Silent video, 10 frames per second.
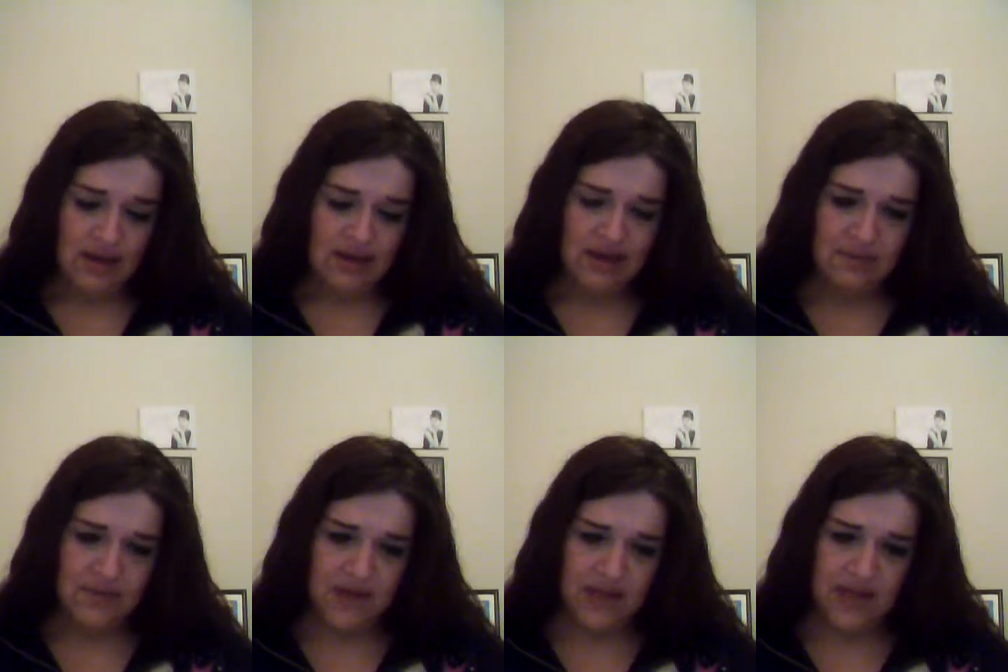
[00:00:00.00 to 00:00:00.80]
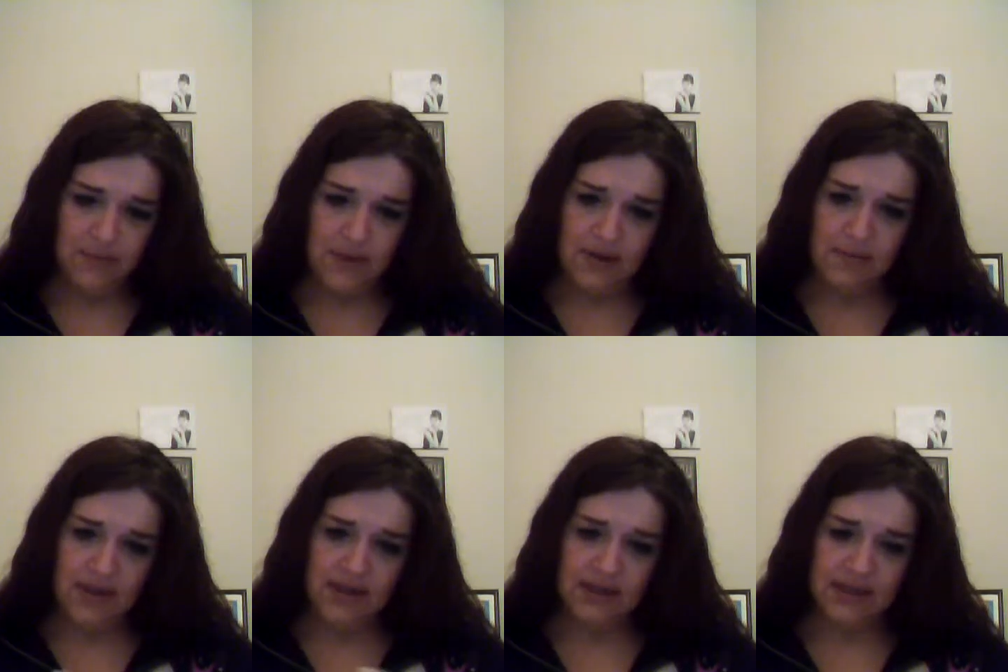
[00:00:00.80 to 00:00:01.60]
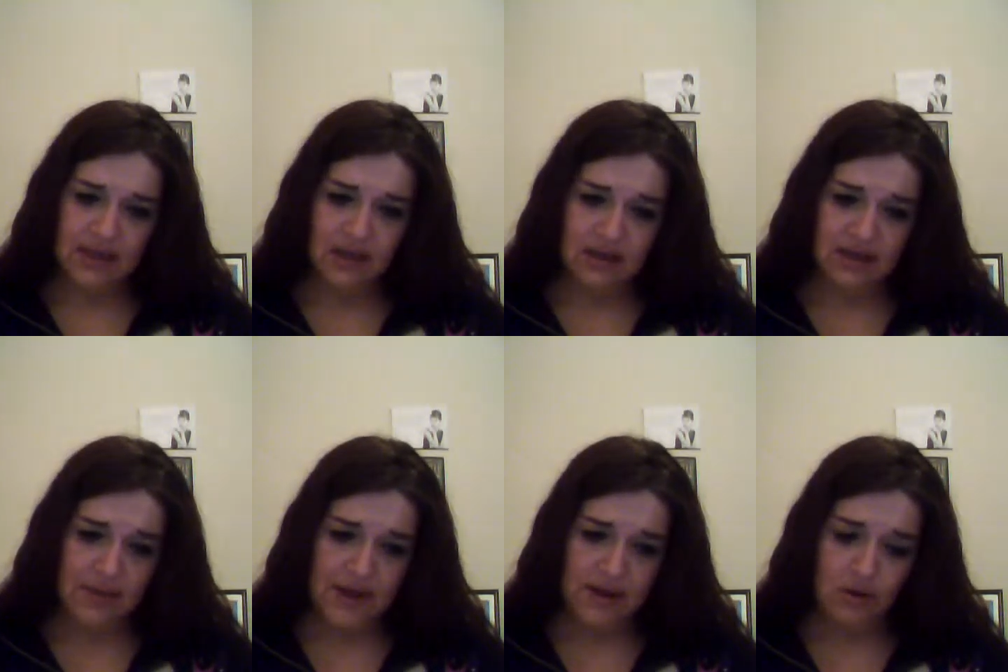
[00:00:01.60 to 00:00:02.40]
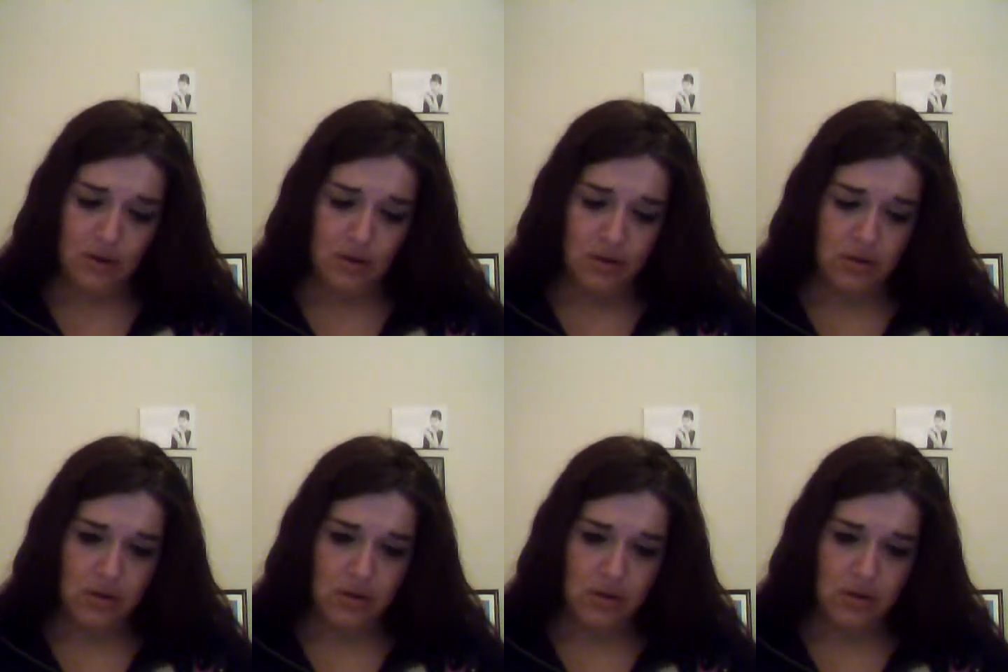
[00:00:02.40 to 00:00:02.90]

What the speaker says: I think I'm going to keep it because it talks about